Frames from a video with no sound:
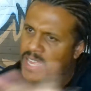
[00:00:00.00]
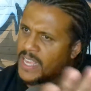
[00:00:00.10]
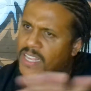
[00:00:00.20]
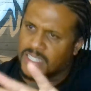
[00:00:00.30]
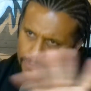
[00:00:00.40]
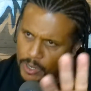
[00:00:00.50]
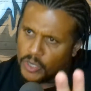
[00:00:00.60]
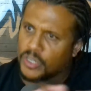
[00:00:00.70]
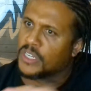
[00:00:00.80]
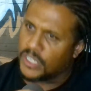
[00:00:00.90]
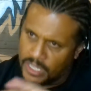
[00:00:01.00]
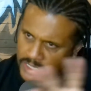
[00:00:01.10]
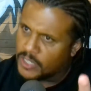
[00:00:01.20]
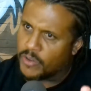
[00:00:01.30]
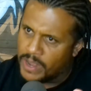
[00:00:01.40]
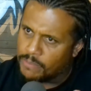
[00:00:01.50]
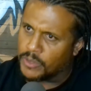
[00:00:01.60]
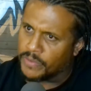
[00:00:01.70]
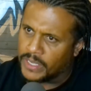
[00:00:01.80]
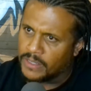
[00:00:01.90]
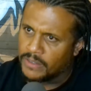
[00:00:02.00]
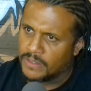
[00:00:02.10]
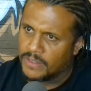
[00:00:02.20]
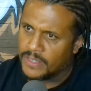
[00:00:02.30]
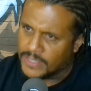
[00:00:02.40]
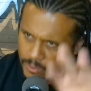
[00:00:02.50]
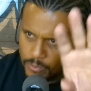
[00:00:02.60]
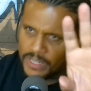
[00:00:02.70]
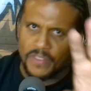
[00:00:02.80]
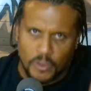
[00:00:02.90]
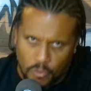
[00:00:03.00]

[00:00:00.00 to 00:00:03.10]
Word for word: he gets murdered. It's a great movie. It's one of the